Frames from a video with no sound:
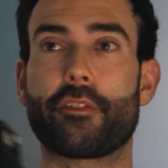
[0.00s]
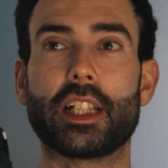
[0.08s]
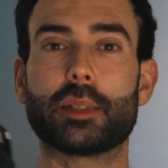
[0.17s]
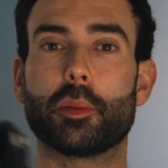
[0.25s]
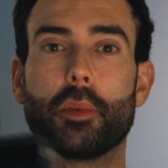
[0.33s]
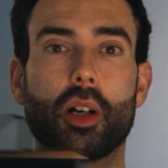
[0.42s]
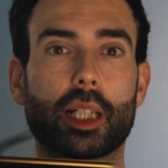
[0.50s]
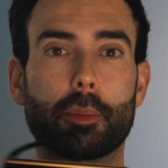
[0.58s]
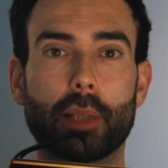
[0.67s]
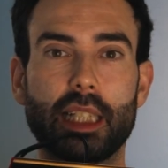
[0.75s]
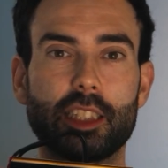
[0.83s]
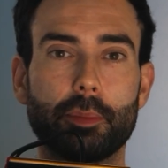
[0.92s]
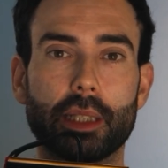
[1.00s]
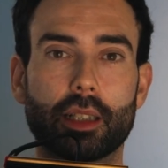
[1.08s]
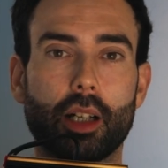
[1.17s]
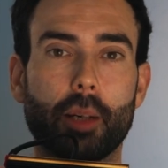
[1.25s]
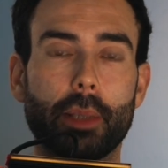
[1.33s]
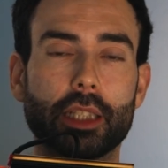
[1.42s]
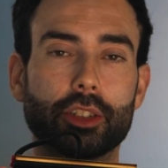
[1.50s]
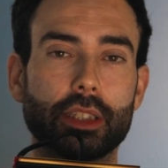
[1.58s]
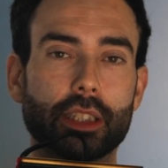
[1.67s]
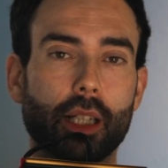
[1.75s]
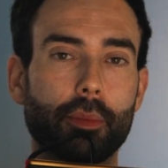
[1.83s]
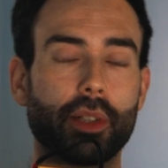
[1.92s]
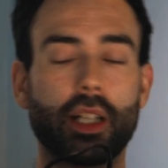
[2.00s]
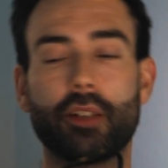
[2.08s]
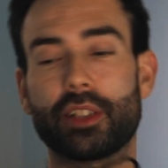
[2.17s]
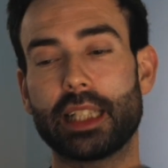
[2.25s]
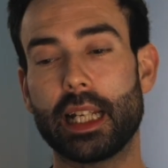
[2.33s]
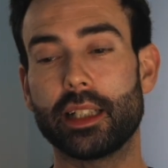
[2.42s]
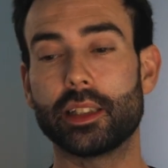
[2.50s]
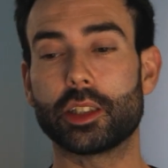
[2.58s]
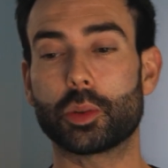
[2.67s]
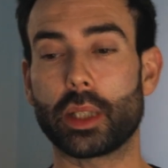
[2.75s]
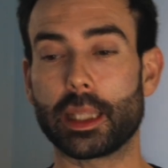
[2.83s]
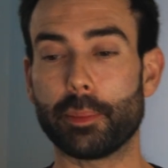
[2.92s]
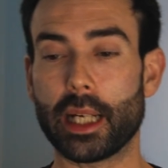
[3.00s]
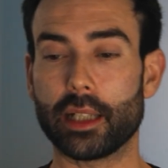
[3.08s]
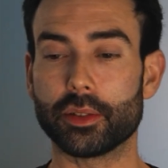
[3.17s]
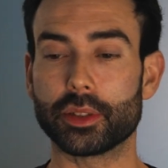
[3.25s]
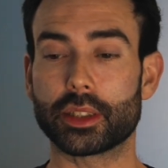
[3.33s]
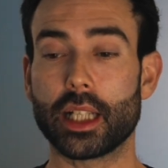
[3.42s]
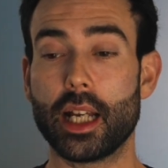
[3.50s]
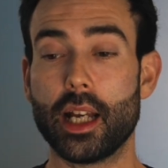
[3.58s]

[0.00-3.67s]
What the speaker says: Facebook Marketplace, you can pick car batteries up, £10-20.